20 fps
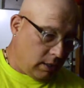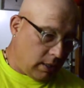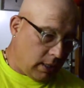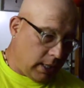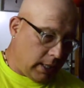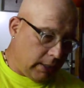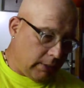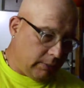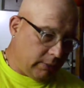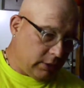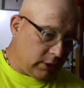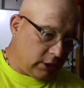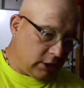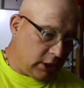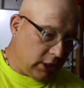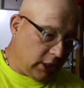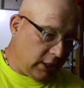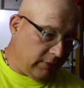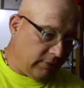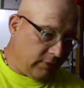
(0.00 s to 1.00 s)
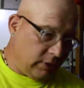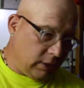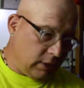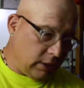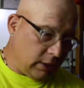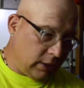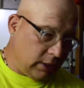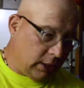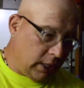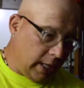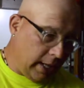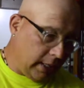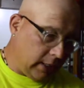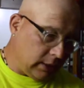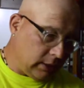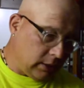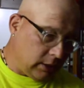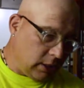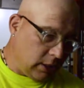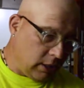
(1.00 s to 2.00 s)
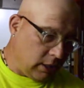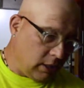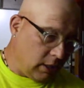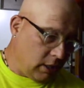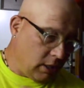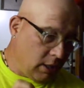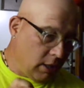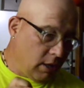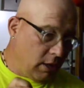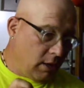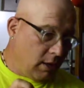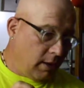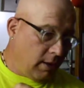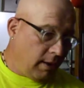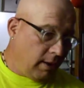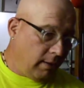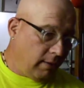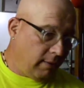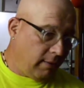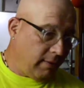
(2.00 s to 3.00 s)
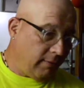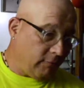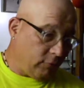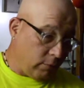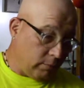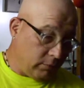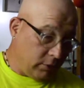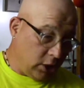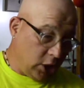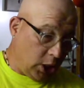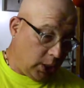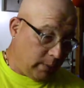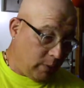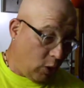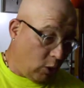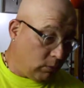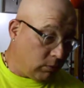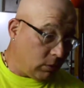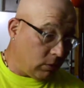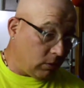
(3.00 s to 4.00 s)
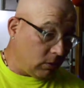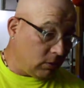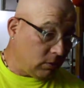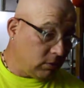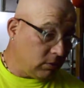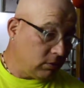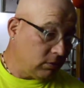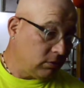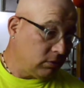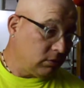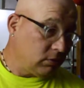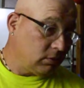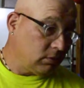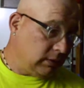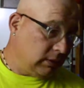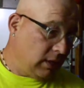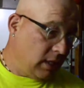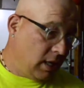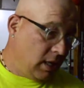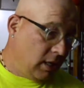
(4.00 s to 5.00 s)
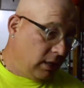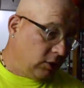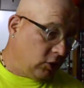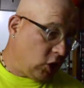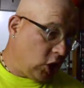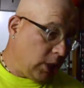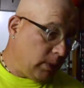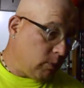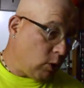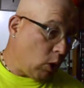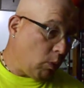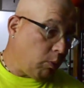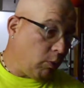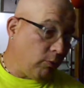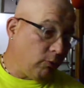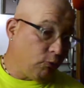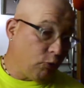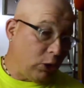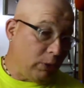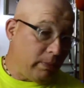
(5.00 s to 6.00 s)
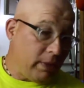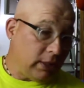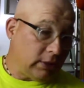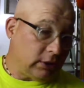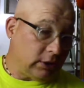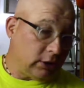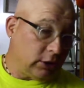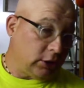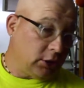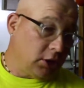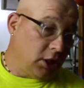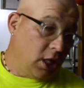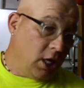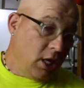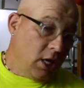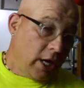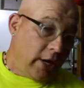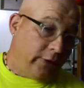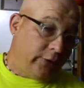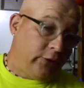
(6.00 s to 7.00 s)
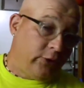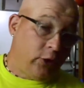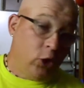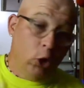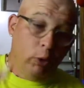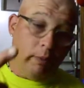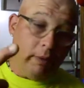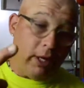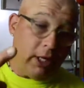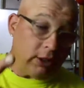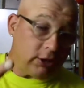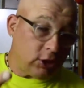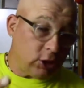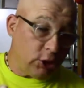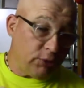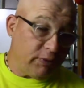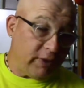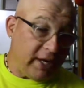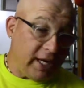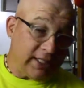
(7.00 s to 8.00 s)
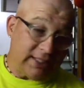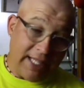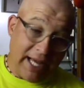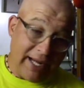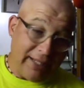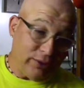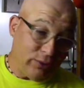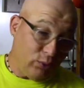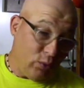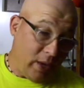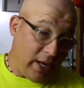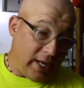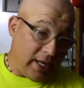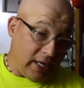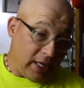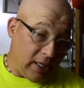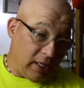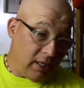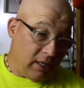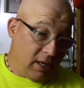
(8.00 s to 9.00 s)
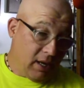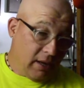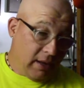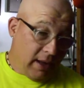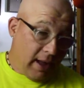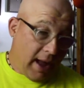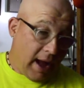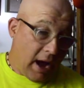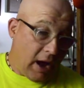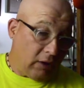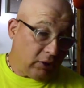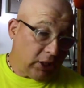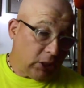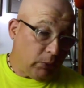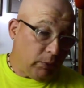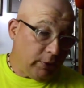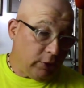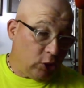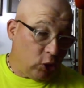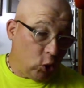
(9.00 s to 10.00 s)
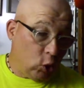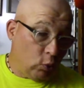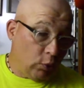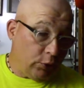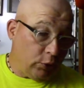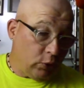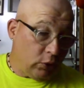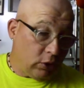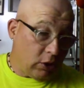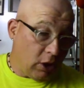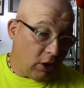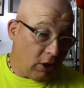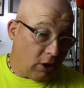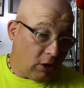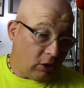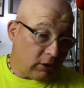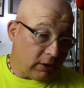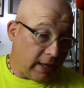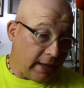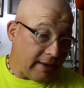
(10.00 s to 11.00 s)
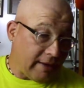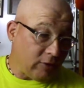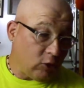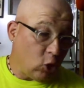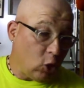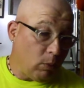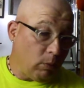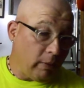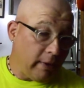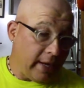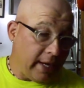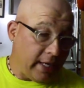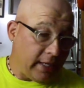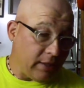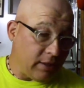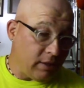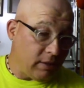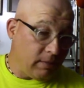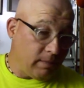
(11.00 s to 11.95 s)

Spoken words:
I received a text from T-Mobile. T-Mobile free message. A 2-minute survey is on its way. How did we do when you called on October 8th?